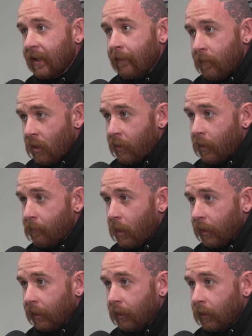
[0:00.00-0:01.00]
"Give me all your
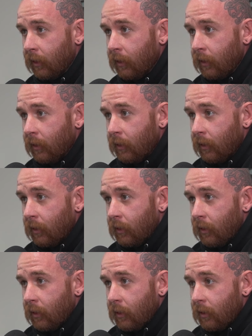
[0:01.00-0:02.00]
money."
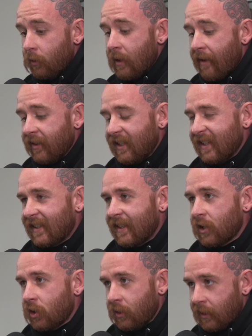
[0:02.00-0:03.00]
You have a
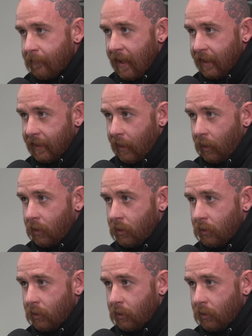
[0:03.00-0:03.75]
decision to make there.